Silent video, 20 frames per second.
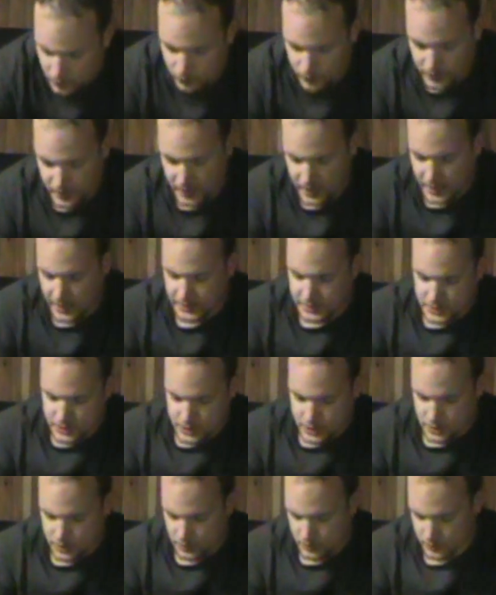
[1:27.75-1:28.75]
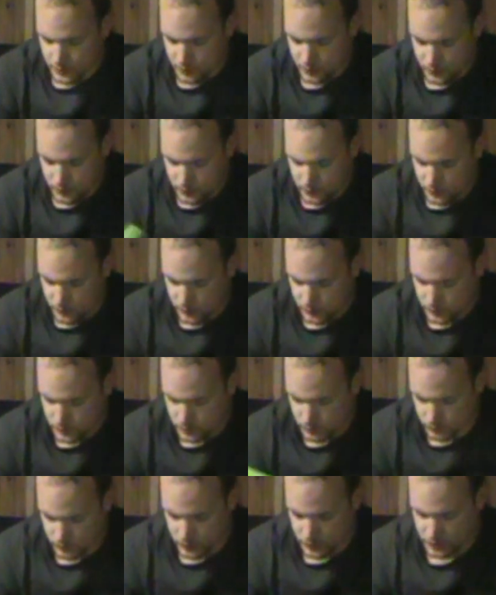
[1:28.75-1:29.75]
We got some
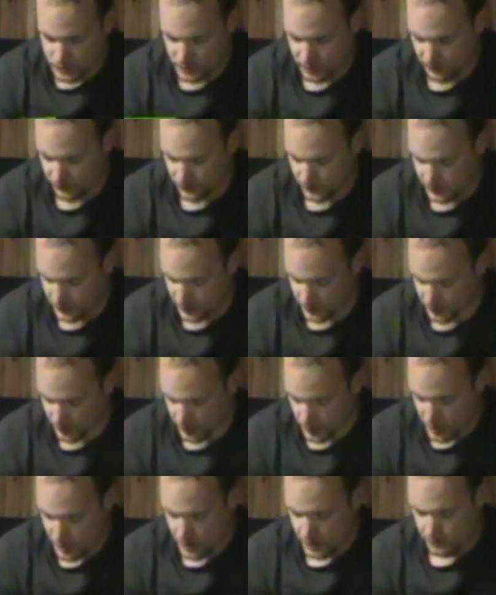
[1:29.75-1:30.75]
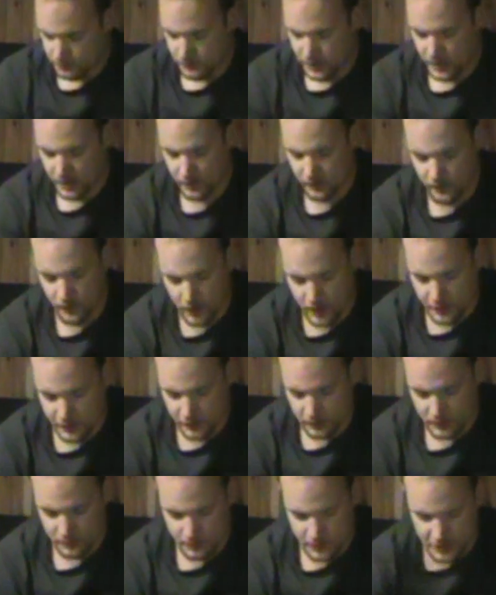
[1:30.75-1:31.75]
good stuff in here. Medal of
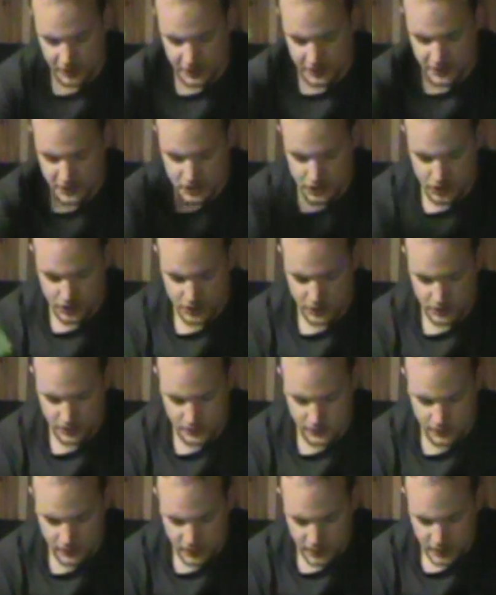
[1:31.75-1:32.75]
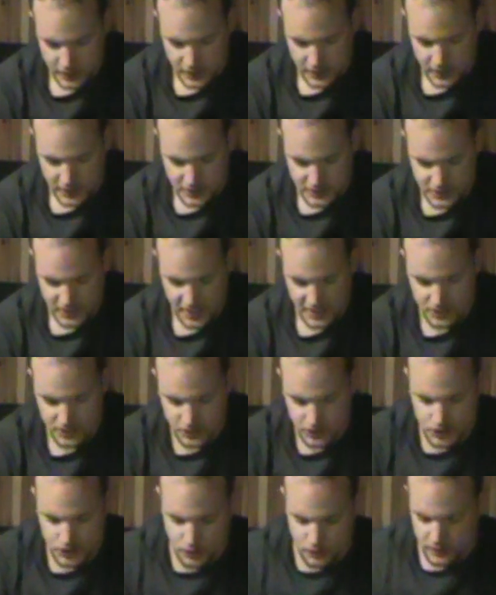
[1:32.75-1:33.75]
Honor Limited Edition,
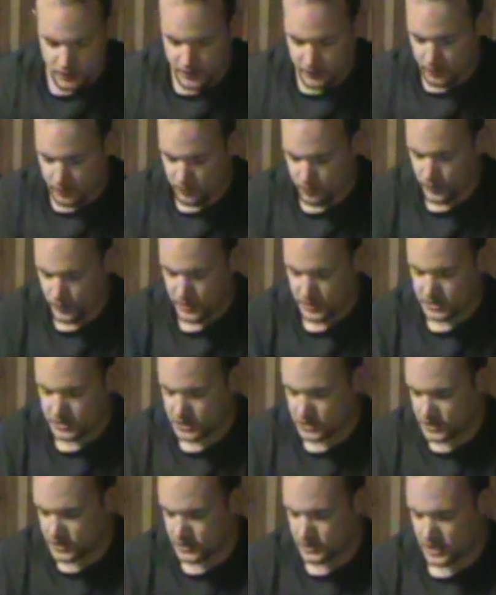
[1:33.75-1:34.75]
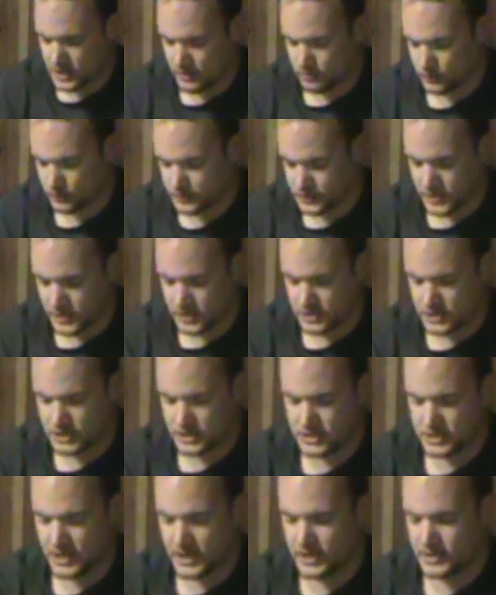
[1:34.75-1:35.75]
Assassin's Creed 3. This is the double disc
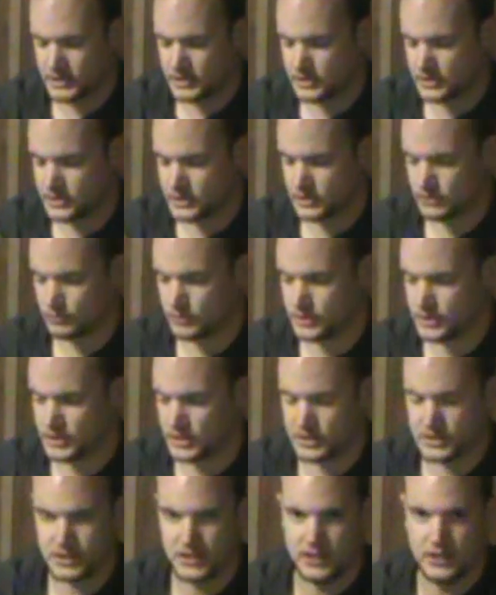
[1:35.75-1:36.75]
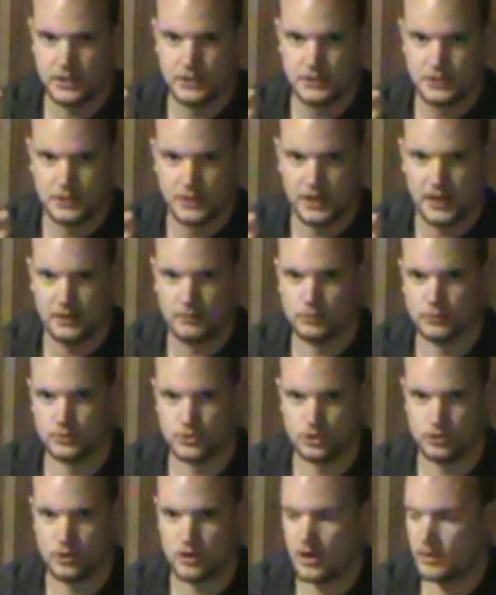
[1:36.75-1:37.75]
set because 360 isn't able
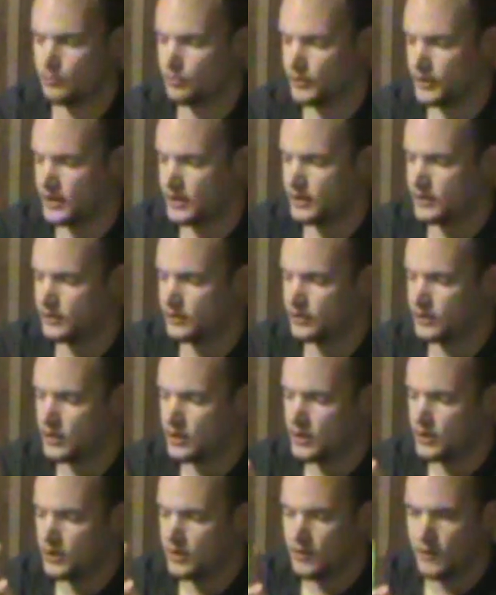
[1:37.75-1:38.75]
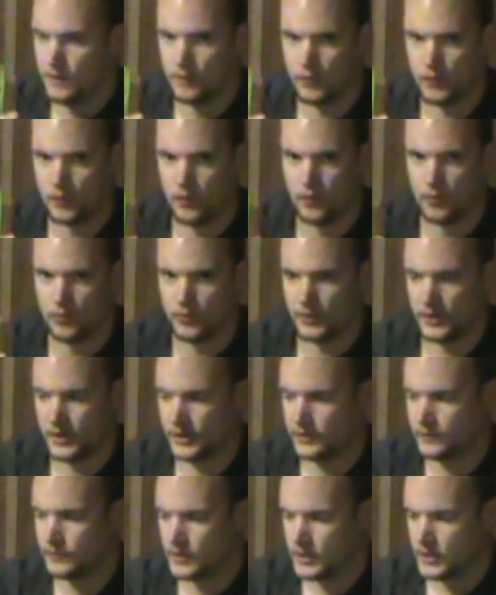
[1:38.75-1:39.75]
to comprehend the whole
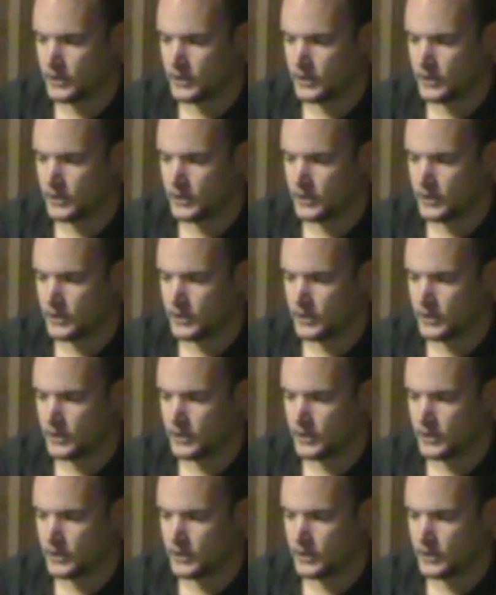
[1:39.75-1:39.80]
thing.